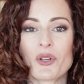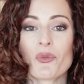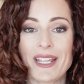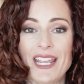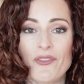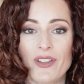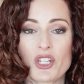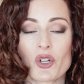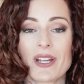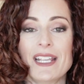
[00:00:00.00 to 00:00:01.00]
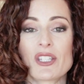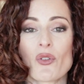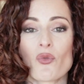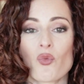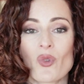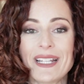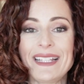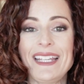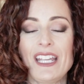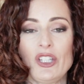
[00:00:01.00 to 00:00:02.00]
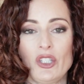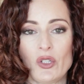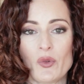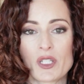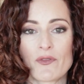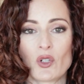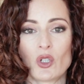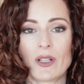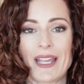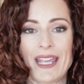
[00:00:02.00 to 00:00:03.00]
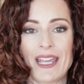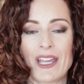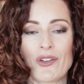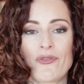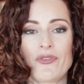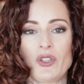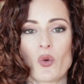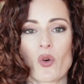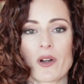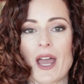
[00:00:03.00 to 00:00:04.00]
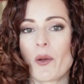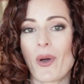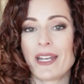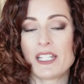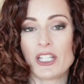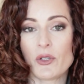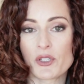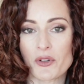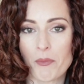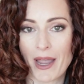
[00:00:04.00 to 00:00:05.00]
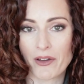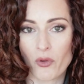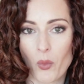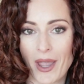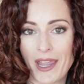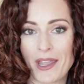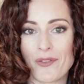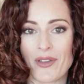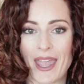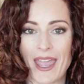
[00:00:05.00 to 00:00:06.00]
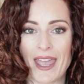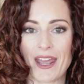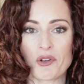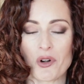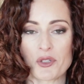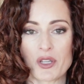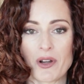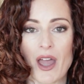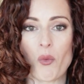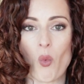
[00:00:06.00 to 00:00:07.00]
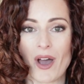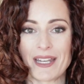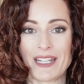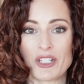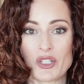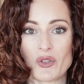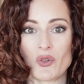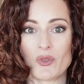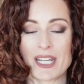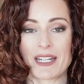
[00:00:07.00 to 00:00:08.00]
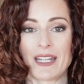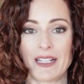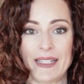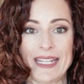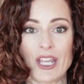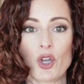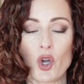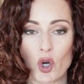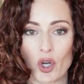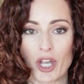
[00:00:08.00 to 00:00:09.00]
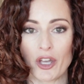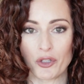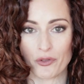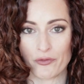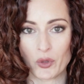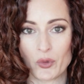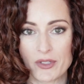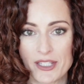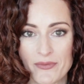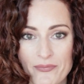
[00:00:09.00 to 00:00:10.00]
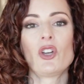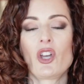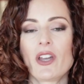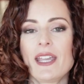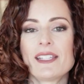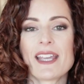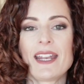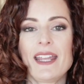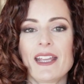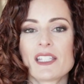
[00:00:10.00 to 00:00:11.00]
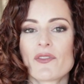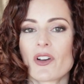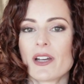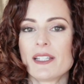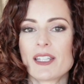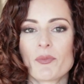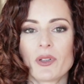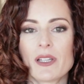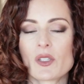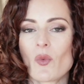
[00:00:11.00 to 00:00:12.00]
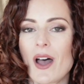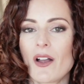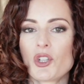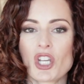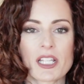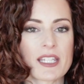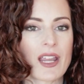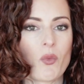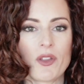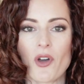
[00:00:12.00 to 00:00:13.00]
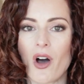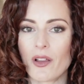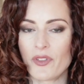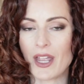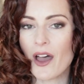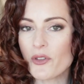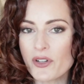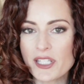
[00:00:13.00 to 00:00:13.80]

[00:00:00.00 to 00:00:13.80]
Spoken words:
The reheat feature is really useful if you're not wanting to use your microwave and you're also not wanting to technically cook your foods. The cookie setting is very simple as well. Just like with all of the other